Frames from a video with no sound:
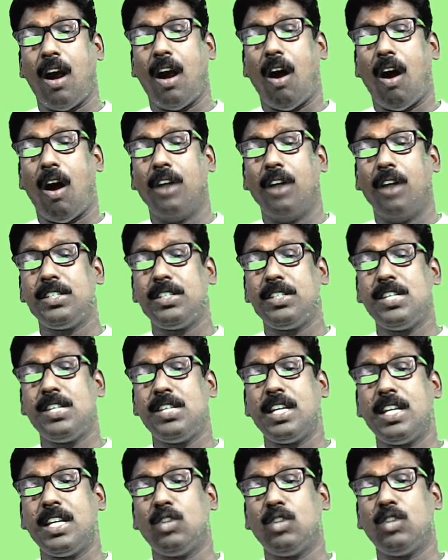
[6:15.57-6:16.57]
r is
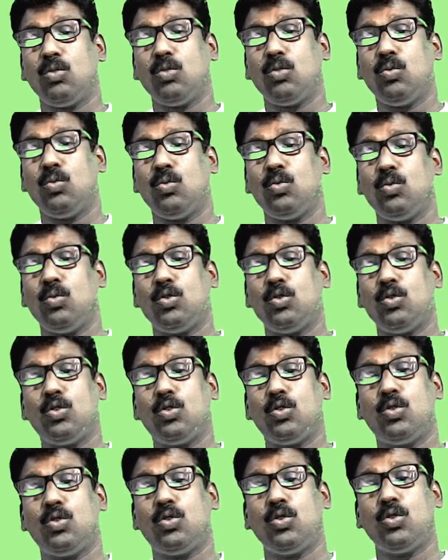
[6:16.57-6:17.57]
equal to
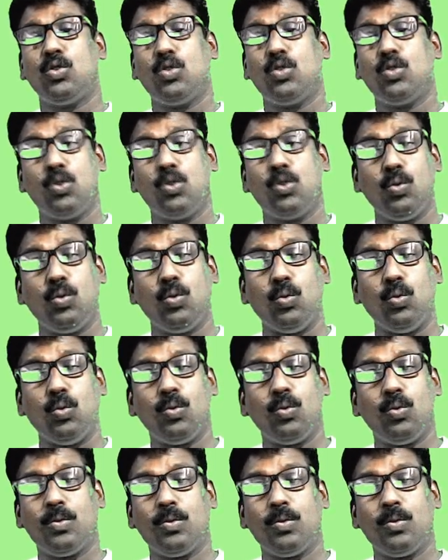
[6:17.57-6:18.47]
2?